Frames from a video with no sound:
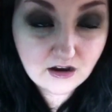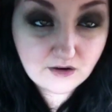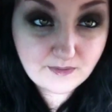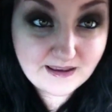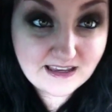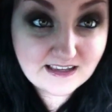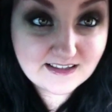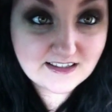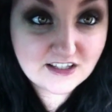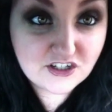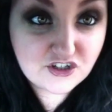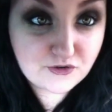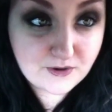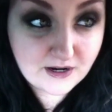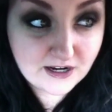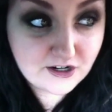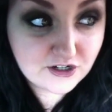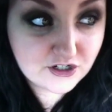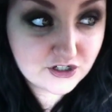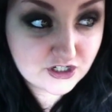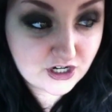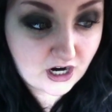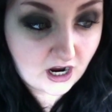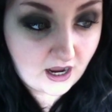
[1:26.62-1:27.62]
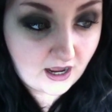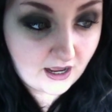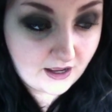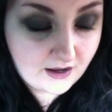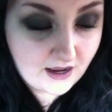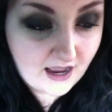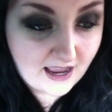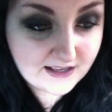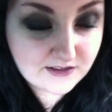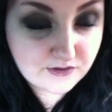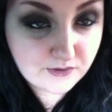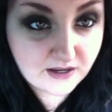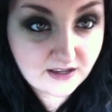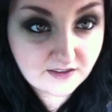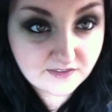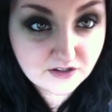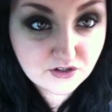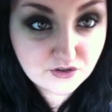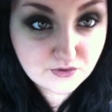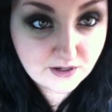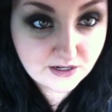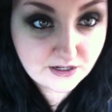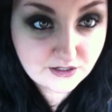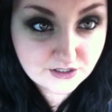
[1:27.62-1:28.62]
Because the trigger shot, so I got the
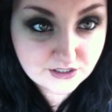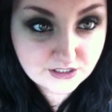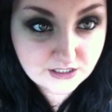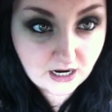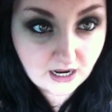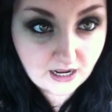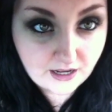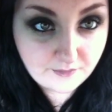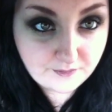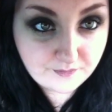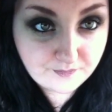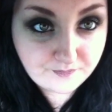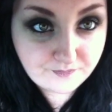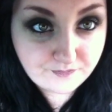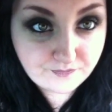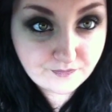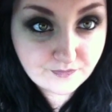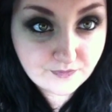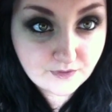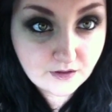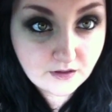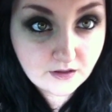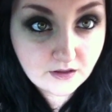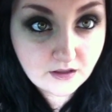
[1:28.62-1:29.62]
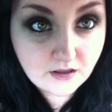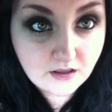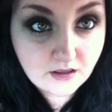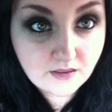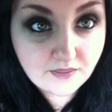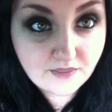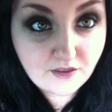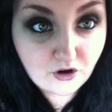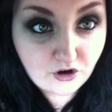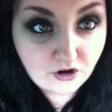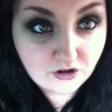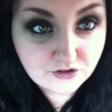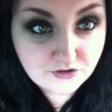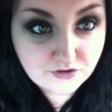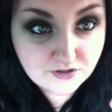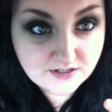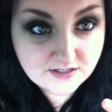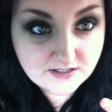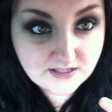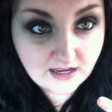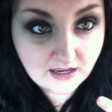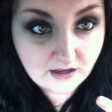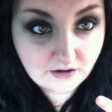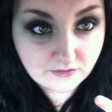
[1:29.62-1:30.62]
trigger shot, the
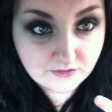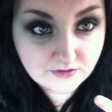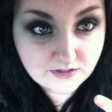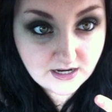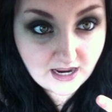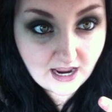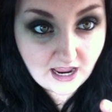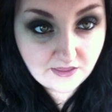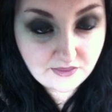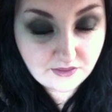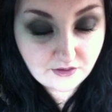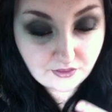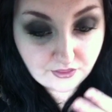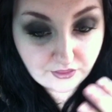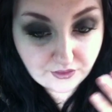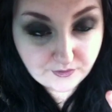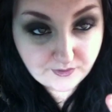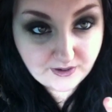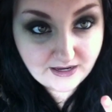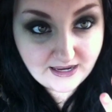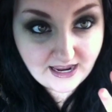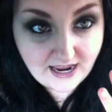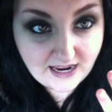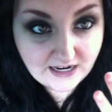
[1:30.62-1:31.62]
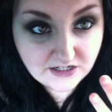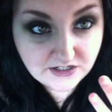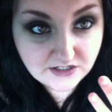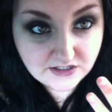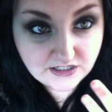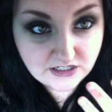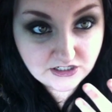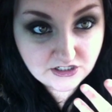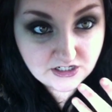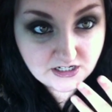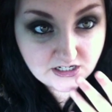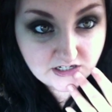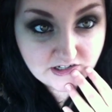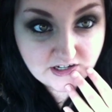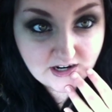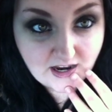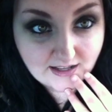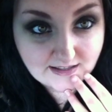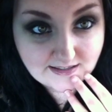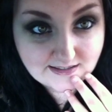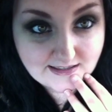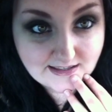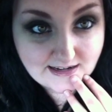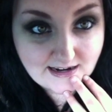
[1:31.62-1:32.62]
ultrasound, and the 3 HCG
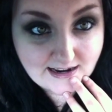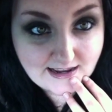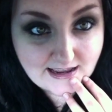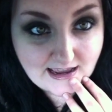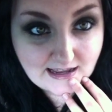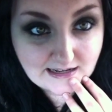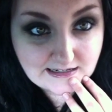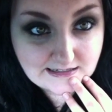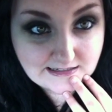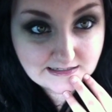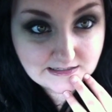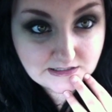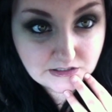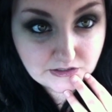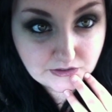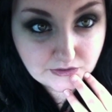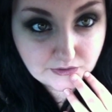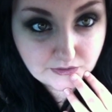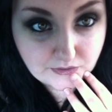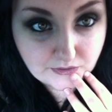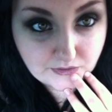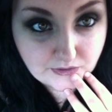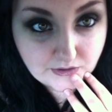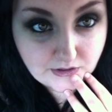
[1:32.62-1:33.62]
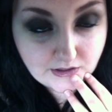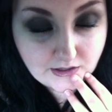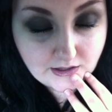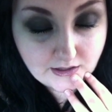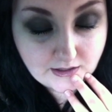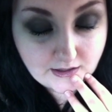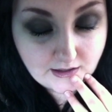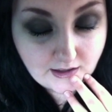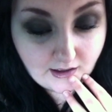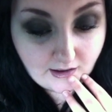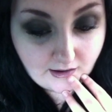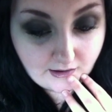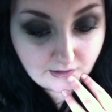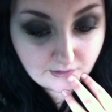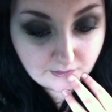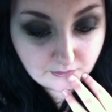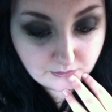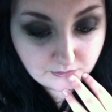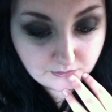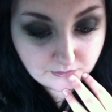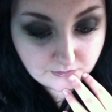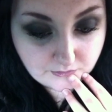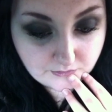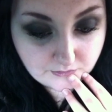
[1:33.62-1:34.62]
shots that I had to do at